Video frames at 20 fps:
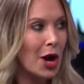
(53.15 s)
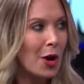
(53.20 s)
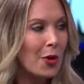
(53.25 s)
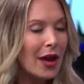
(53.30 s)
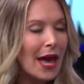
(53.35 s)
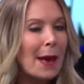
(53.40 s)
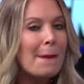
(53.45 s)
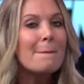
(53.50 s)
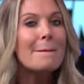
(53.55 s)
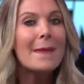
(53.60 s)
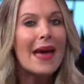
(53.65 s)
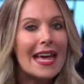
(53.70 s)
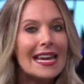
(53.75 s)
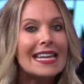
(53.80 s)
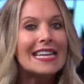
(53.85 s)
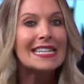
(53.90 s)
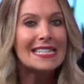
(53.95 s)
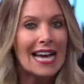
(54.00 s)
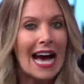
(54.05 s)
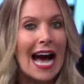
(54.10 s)
Okay,
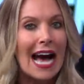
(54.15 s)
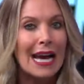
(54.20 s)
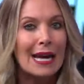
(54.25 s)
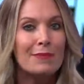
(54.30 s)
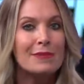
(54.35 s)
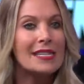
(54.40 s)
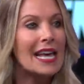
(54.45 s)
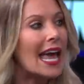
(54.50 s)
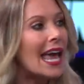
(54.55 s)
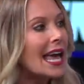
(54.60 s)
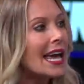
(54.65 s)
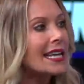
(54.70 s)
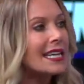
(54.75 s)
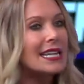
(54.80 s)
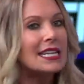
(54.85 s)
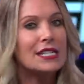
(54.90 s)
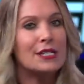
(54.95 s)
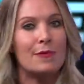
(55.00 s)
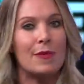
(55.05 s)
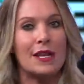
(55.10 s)
many times, and
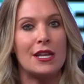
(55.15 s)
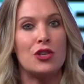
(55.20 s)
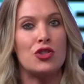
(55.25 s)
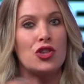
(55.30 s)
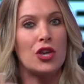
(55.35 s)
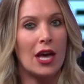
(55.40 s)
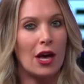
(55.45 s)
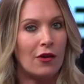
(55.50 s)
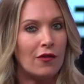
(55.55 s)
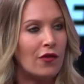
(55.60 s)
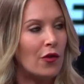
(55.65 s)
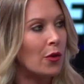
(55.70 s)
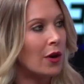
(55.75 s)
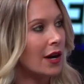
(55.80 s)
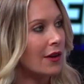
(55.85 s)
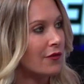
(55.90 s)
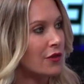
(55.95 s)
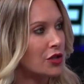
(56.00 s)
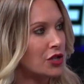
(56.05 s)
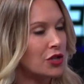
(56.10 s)
he's been in jail
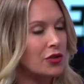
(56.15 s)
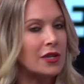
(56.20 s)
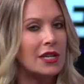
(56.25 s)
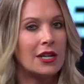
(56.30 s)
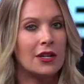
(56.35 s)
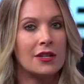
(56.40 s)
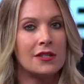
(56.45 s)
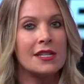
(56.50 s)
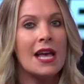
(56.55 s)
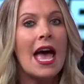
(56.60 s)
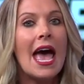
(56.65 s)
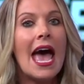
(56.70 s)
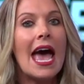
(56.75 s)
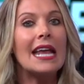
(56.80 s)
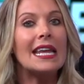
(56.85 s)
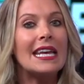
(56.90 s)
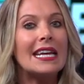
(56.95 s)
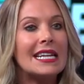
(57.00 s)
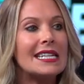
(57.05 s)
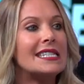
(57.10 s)
for it for two years,
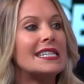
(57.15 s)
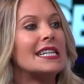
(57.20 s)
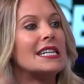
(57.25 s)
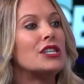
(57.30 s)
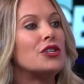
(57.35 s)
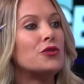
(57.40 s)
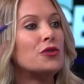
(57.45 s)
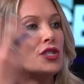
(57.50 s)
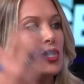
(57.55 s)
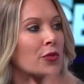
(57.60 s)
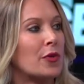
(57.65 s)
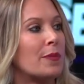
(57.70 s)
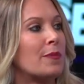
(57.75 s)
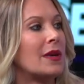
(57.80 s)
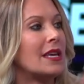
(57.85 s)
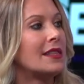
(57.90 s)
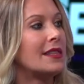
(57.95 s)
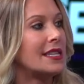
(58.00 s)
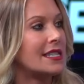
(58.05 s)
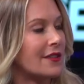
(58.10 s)
and he continues to
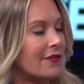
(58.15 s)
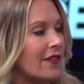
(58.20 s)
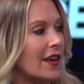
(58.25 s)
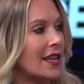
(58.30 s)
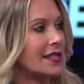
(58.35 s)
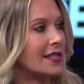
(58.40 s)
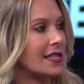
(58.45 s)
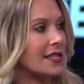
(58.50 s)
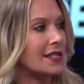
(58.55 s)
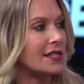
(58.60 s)
repeat these offenses.